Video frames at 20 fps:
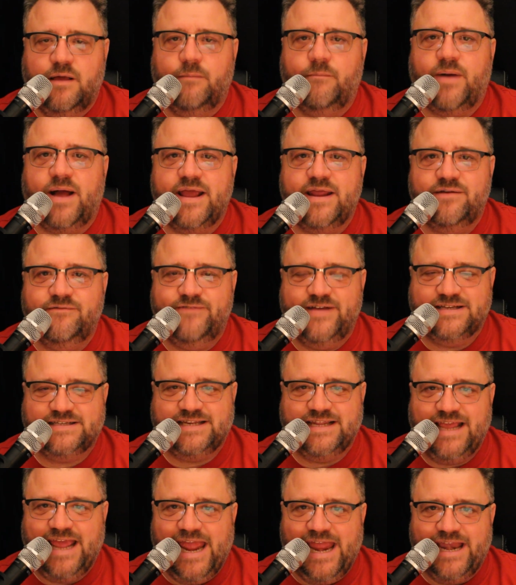by
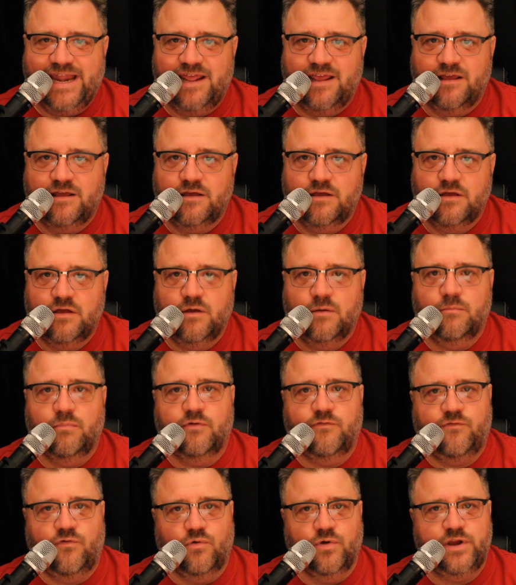investigating
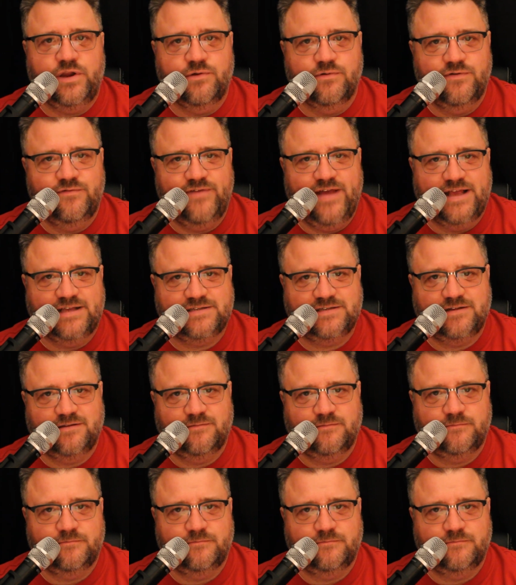before you invest.